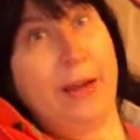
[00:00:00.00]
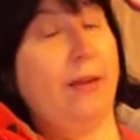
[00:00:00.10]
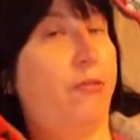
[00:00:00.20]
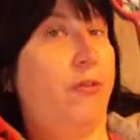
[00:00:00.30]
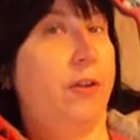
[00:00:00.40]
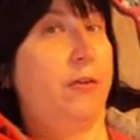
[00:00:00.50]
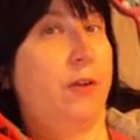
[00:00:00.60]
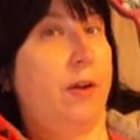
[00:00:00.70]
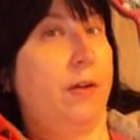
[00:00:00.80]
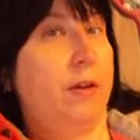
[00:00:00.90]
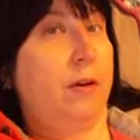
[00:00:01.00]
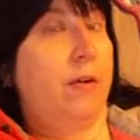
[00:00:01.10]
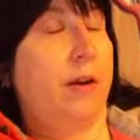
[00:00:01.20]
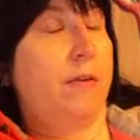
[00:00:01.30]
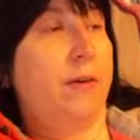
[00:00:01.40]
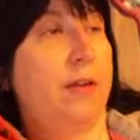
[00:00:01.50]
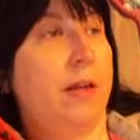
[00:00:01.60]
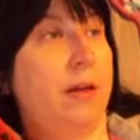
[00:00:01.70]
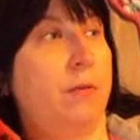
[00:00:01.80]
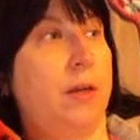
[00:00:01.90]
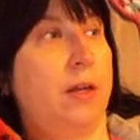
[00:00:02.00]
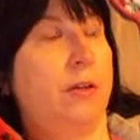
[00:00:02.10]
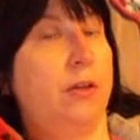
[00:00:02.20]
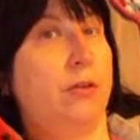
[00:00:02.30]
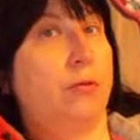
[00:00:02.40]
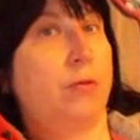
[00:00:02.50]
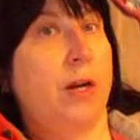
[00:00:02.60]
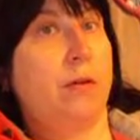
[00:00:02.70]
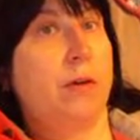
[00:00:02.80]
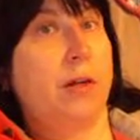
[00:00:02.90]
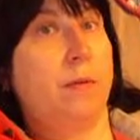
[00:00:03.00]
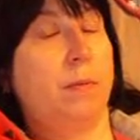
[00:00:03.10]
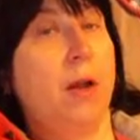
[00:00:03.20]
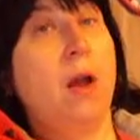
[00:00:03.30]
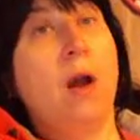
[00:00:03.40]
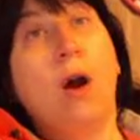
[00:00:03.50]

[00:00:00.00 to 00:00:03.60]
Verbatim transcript: for the aphids on you know on everything and we could use Roundup